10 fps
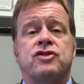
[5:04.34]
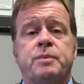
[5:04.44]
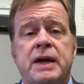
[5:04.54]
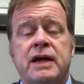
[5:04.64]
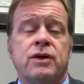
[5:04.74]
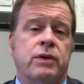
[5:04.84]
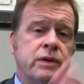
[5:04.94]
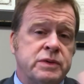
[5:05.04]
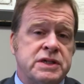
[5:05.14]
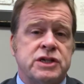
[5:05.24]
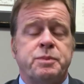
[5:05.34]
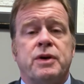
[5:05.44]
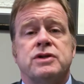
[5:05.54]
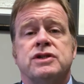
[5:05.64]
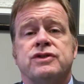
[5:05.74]
of speed, or it was this
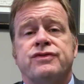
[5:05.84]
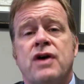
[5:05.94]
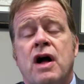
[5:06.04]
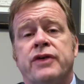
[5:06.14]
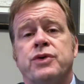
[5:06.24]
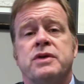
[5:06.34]
person's fault,